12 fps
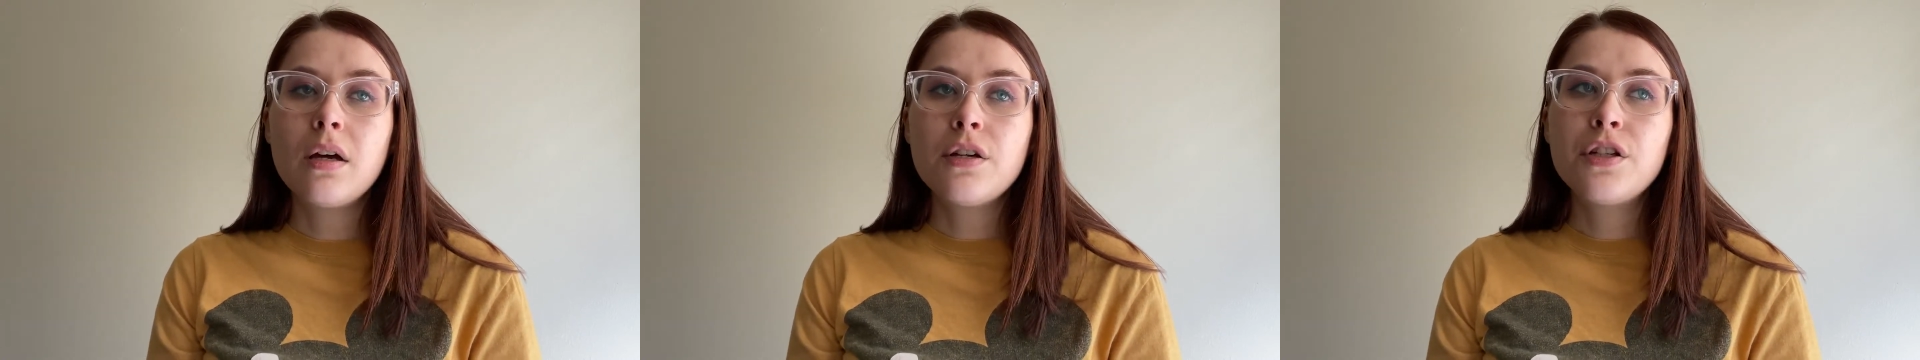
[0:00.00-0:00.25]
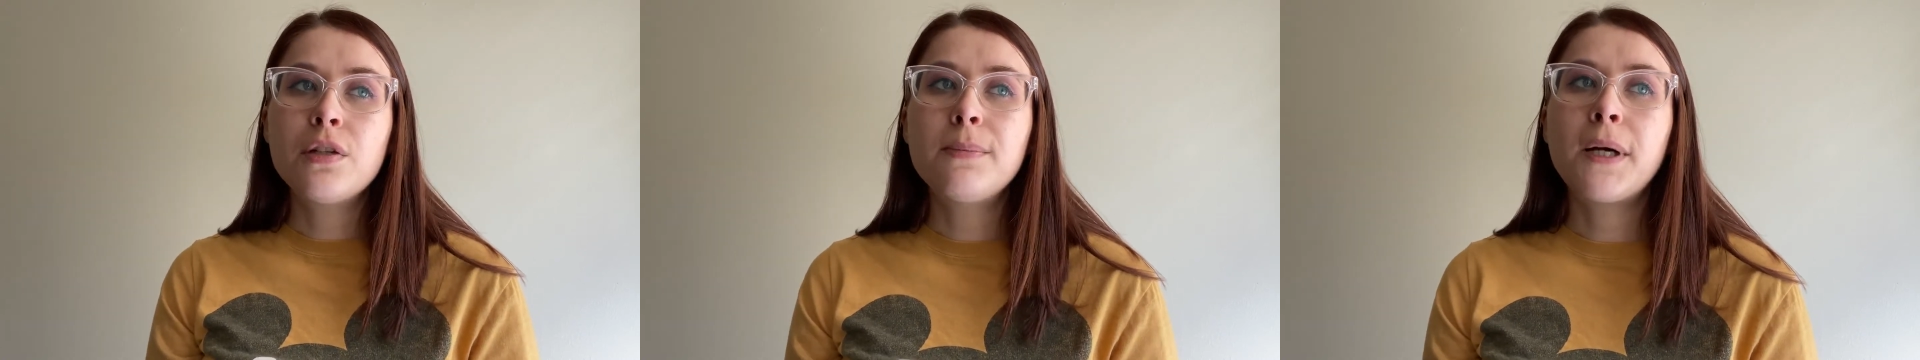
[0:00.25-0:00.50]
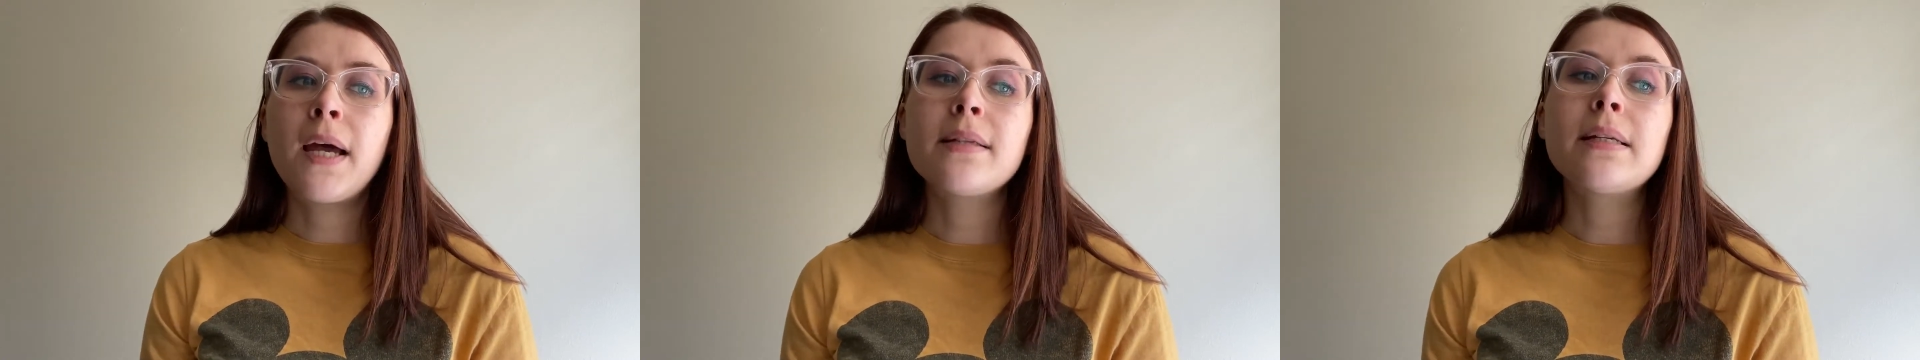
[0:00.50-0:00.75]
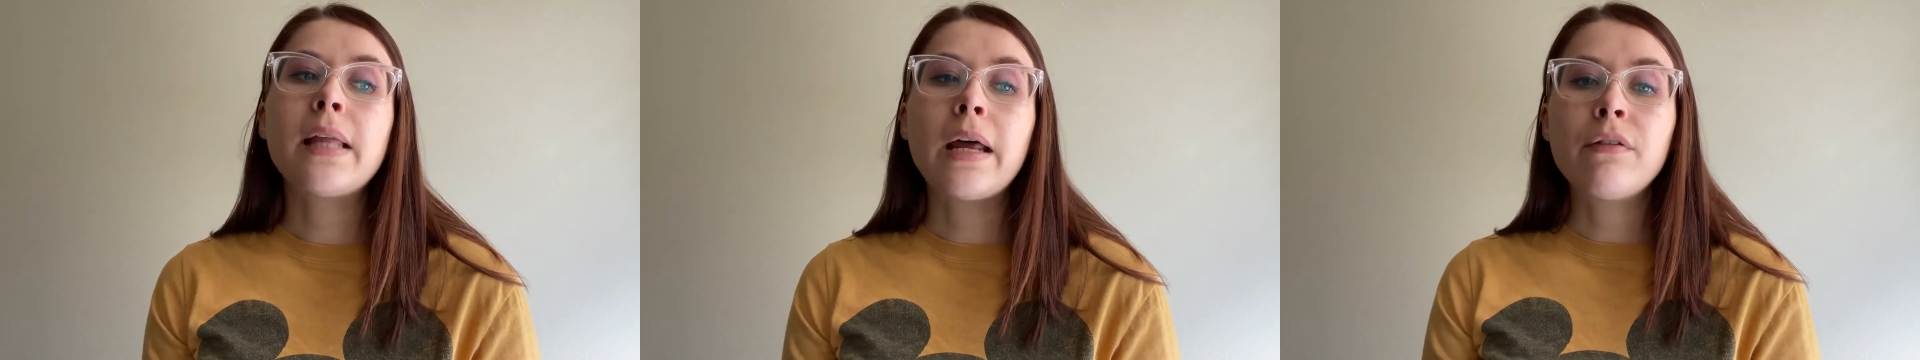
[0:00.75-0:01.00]
So the book has
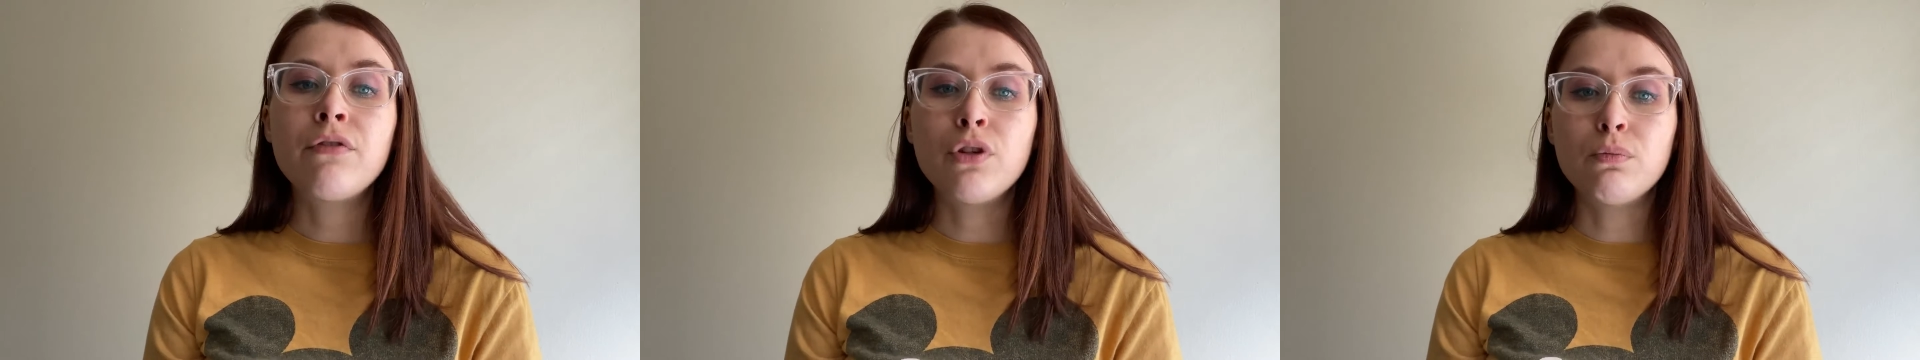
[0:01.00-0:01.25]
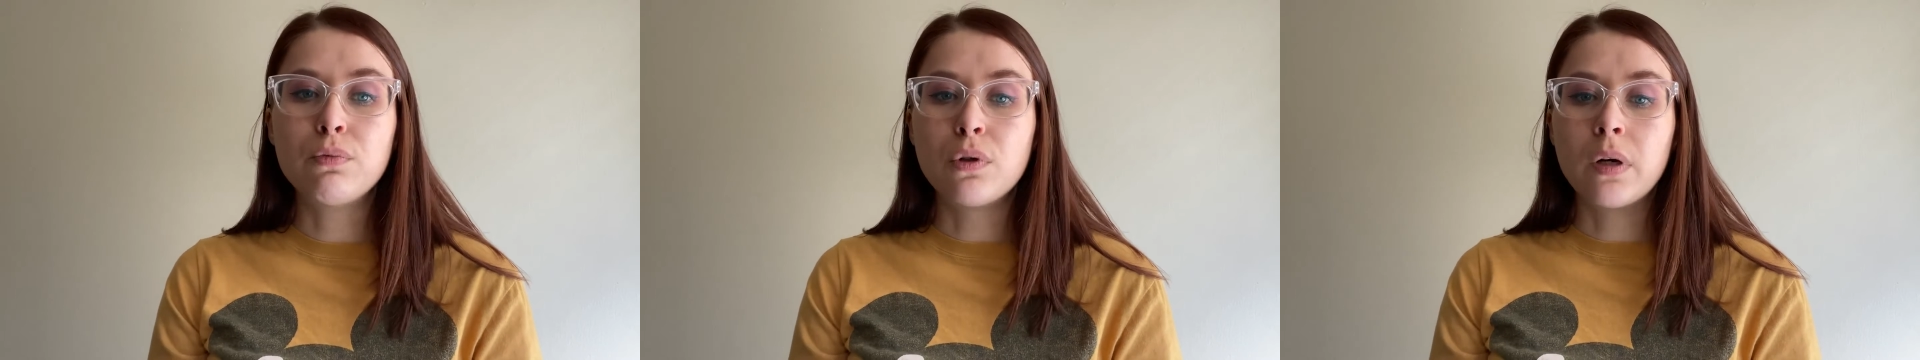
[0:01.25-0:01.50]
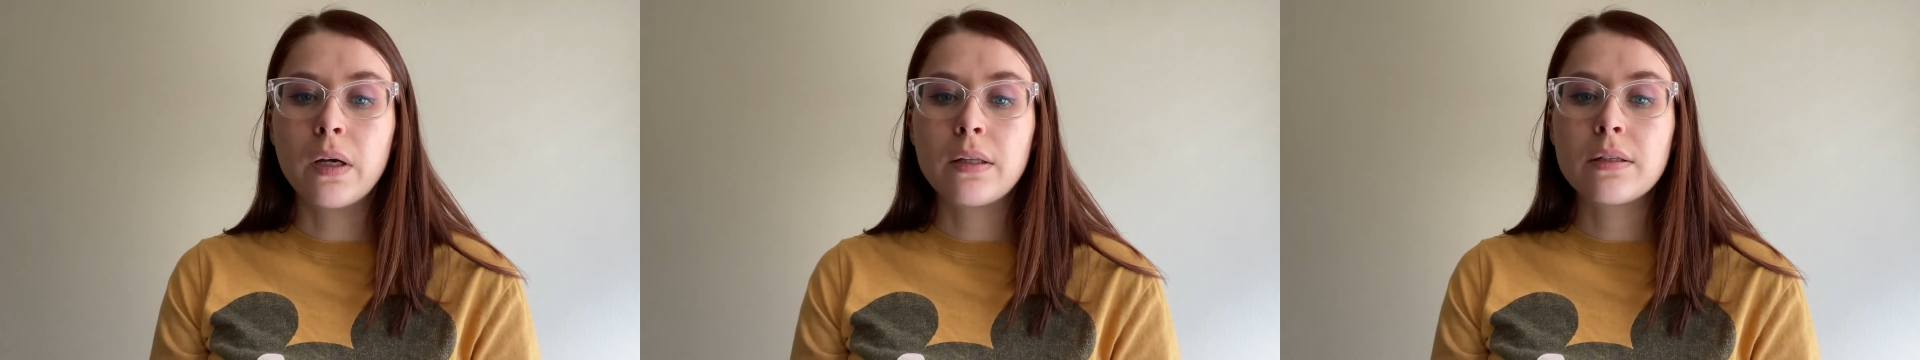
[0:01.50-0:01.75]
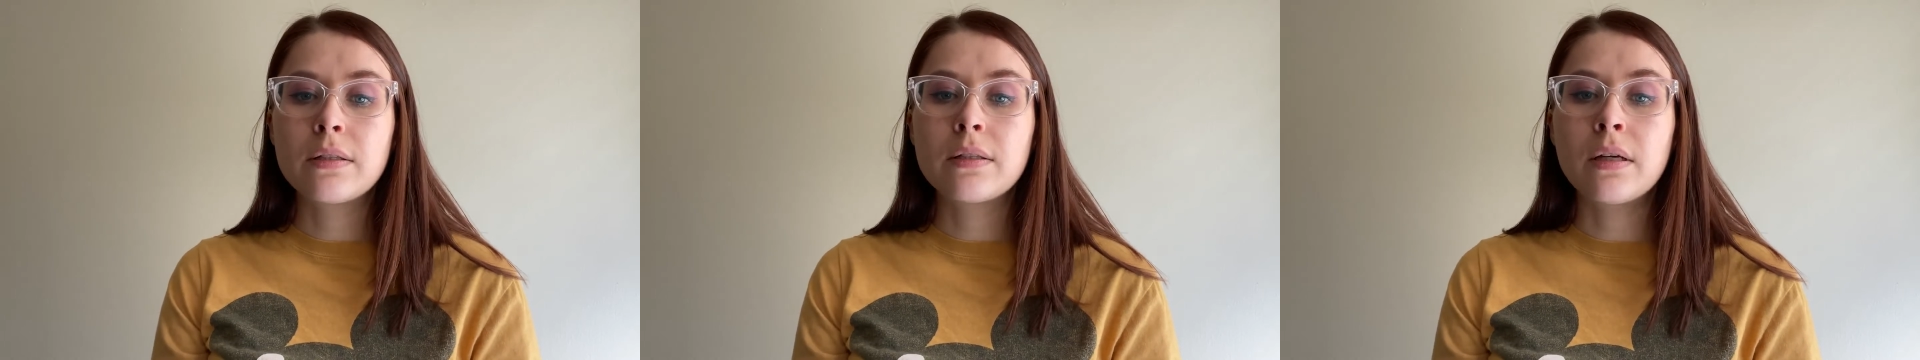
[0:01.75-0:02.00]
a lot of
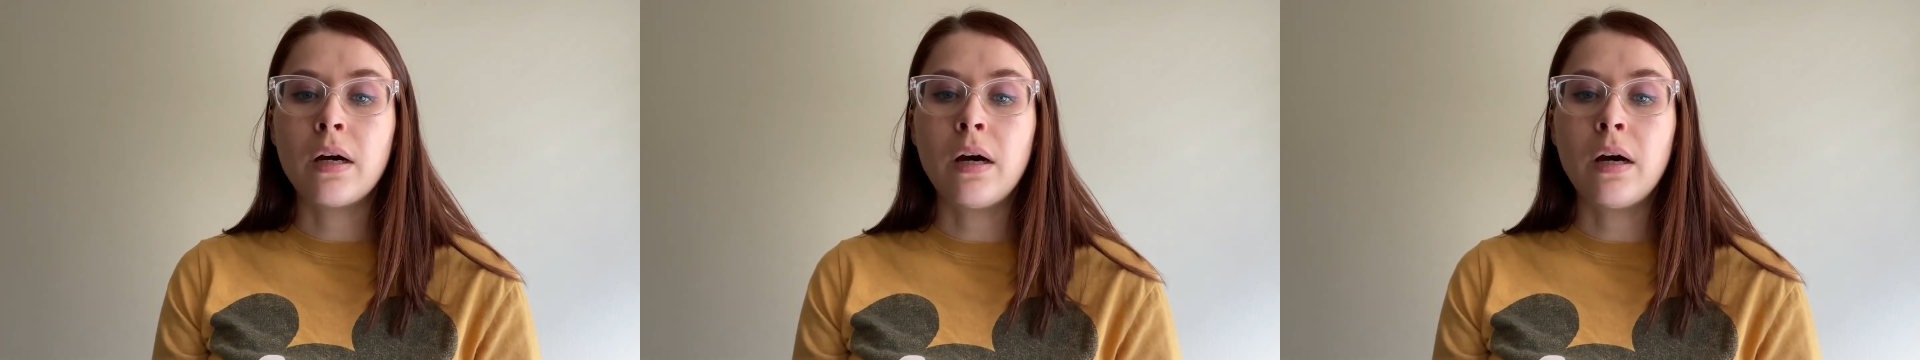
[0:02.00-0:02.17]
viewpoints